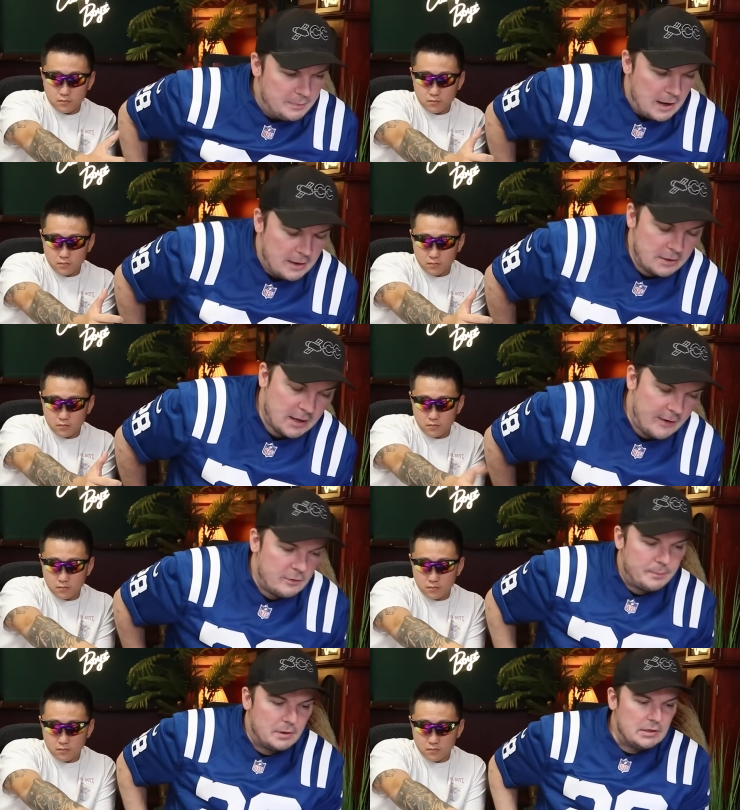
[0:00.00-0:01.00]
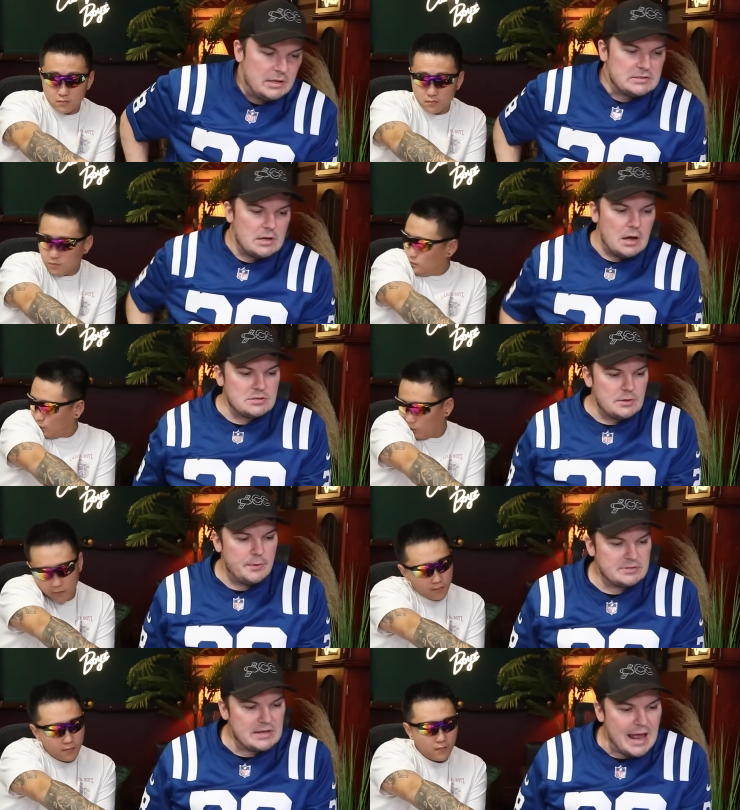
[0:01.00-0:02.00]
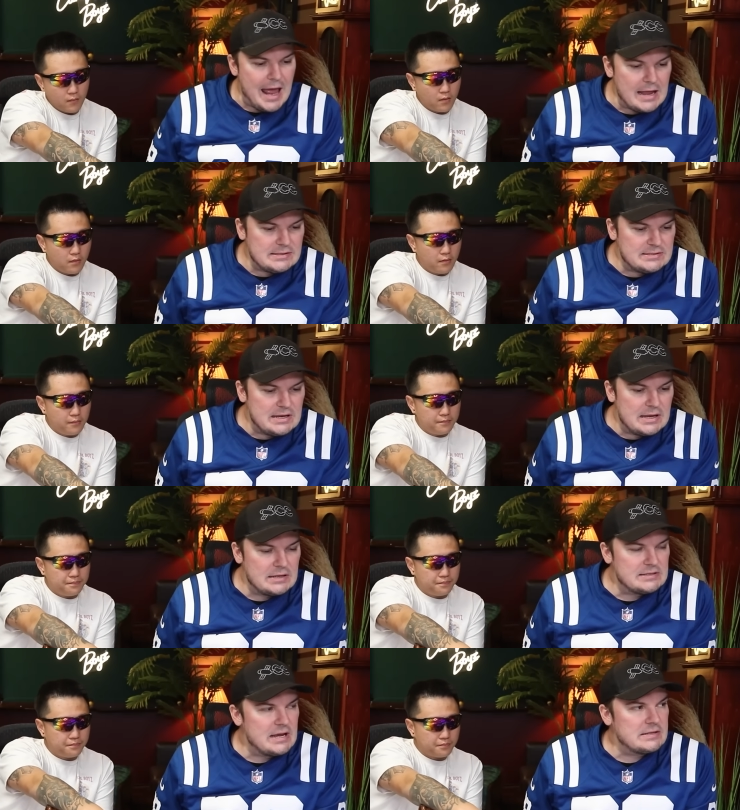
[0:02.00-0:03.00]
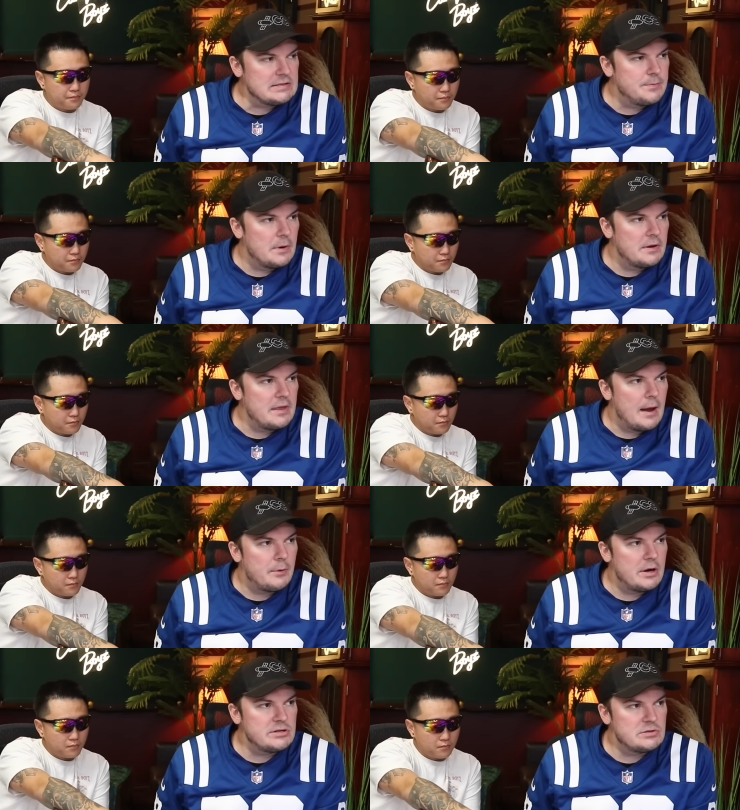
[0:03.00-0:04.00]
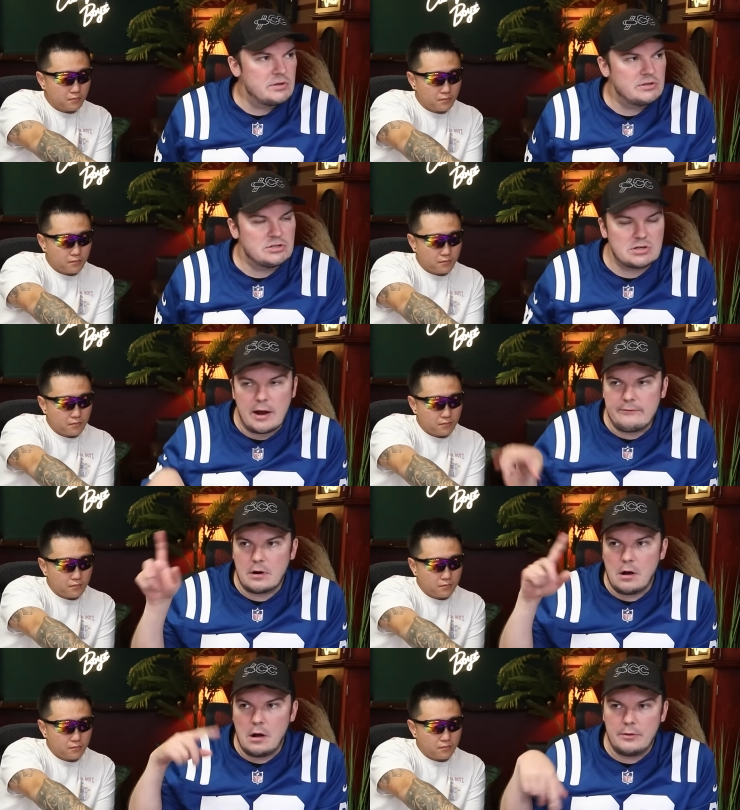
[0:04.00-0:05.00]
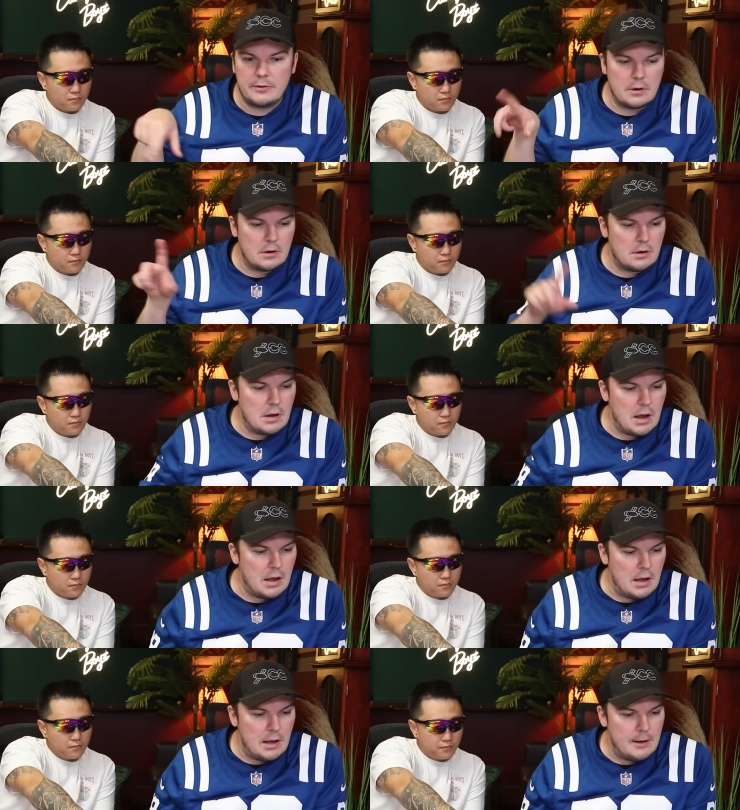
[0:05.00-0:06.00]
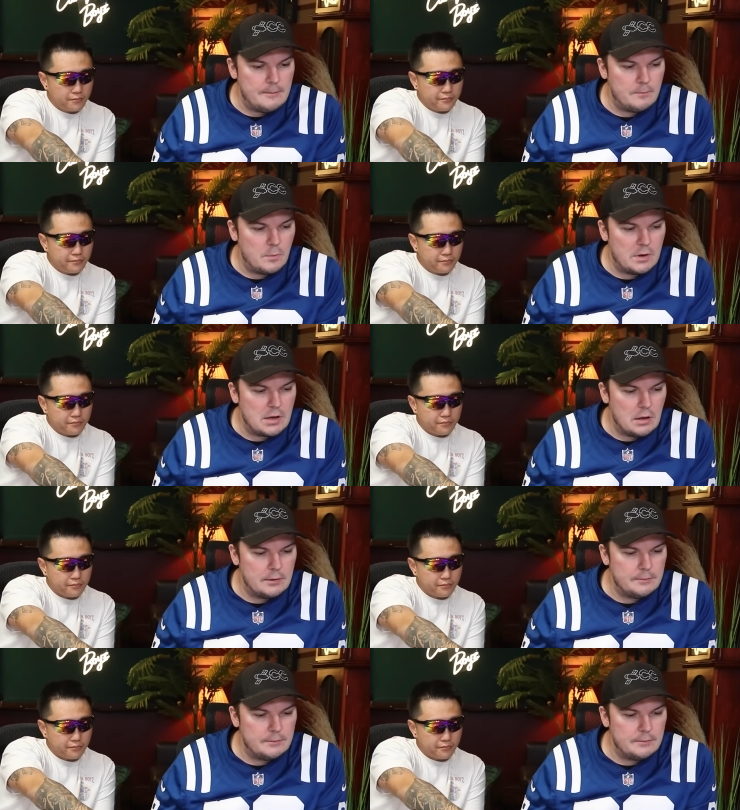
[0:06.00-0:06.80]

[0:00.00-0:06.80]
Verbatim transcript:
Speaker 1: Undercover police also posted ads seeking sex as part of the operation, so they just cover all their, um, what do you call